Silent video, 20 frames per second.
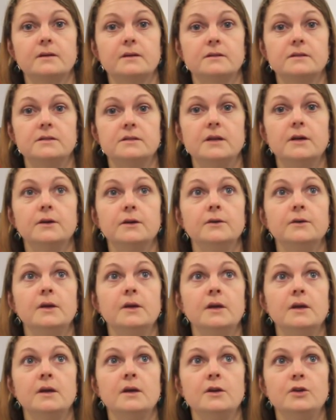So
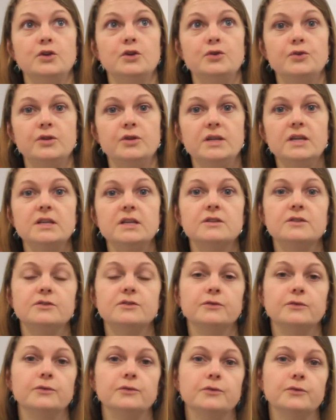you need
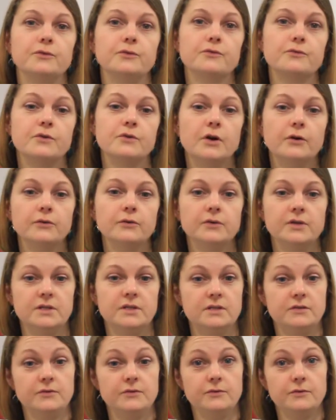to grow
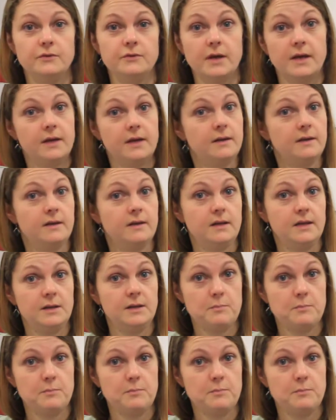into an